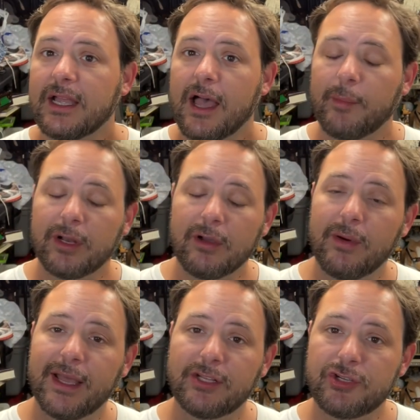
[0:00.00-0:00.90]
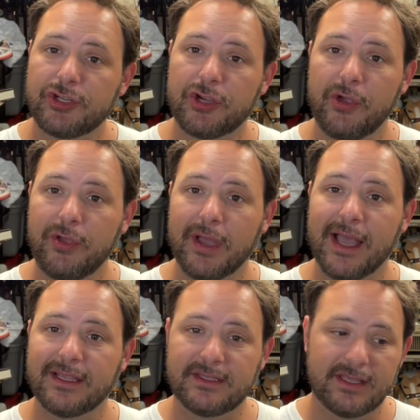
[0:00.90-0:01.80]
I'm gonna go ahead and show you
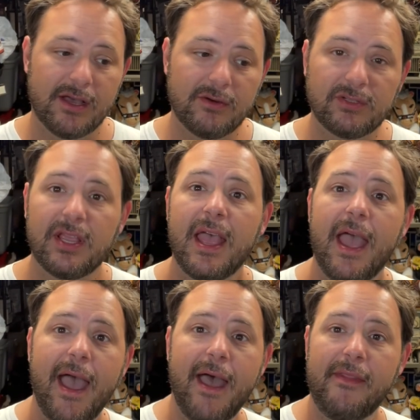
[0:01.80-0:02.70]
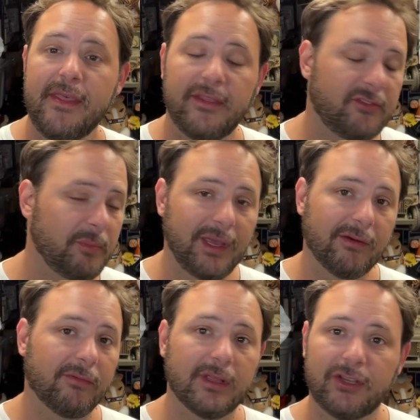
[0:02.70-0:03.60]
guys those, and then this will be a
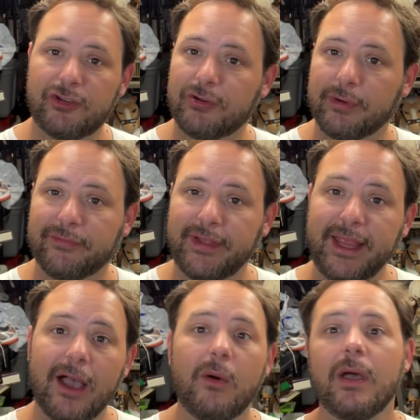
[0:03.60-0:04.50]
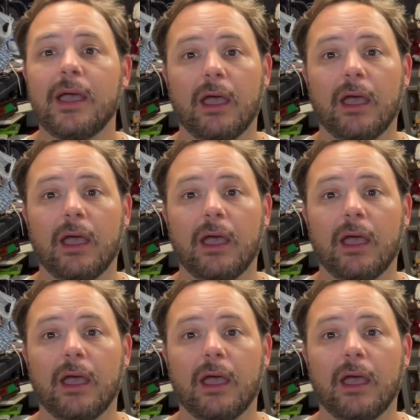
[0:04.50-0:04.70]
really short video.